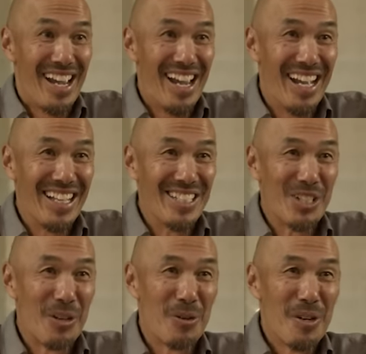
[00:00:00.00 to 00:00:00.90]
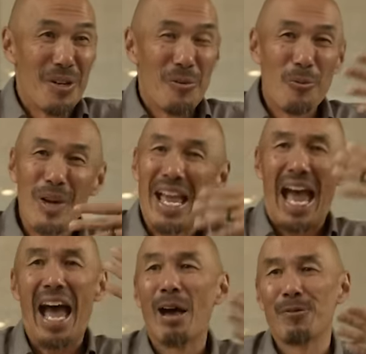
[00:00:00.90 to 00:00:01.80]
And so we
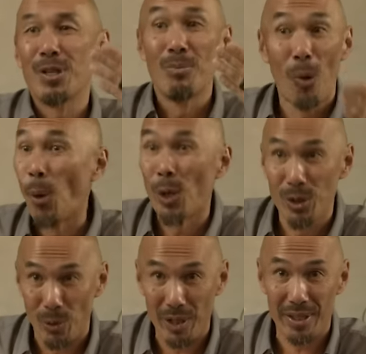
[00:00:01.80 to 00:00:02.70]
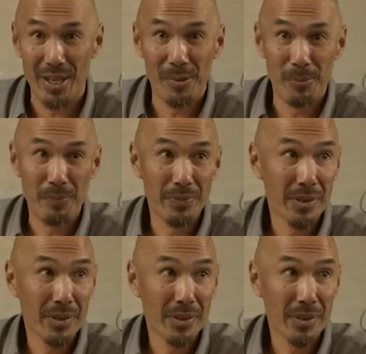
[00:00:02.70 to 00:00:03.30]
have to mourn with them.